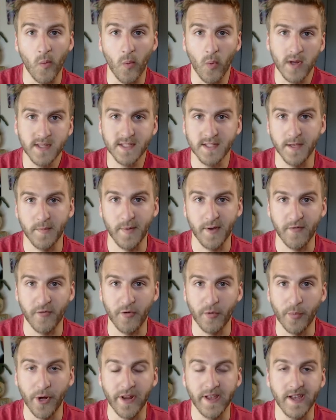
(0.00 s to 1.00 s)
What's up,
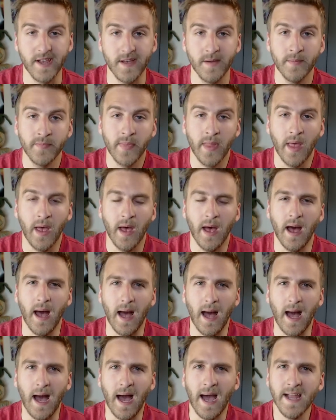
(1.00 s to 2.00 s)
everybody?
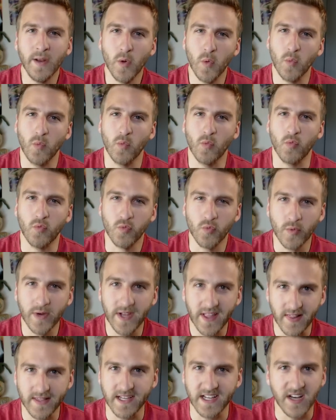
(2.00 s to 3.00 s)
I don't
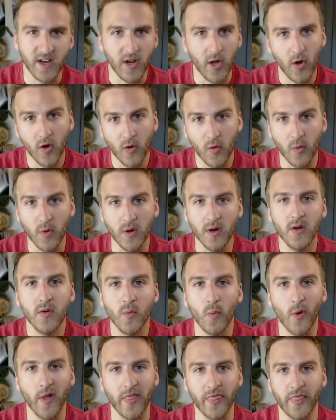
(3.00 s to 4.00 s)
really know
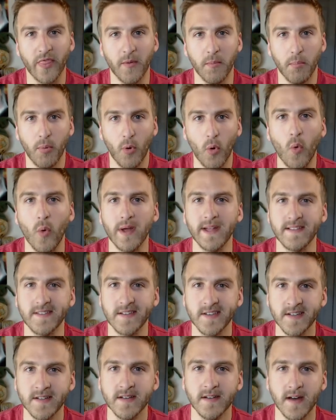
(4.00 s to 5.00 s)
what the
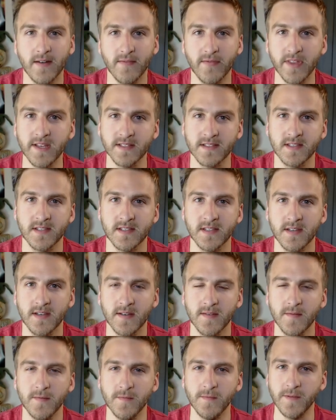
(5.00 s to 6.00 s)
point of this
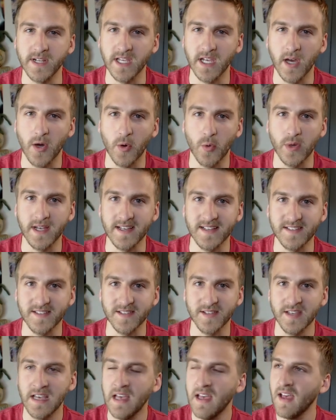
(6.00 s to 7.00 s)
video
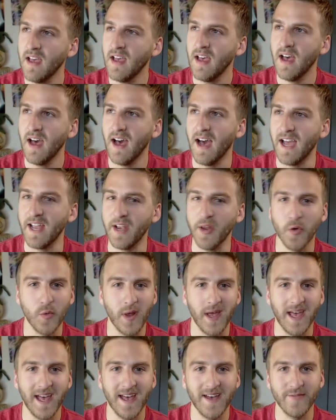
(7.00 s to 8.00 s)
is. I don't
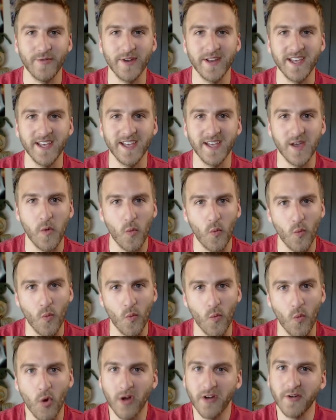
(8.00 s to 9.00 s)
have any
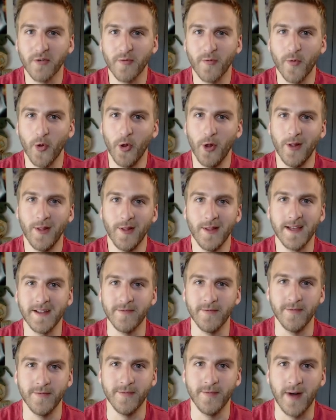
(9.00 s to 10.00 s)
wonderful
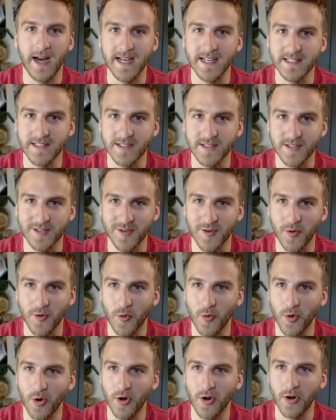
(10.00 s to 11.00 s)
advice
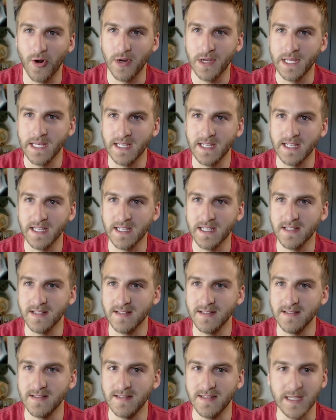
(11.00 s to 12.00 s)
or any
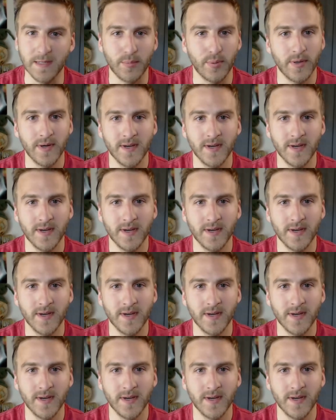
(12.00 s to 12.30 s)
deep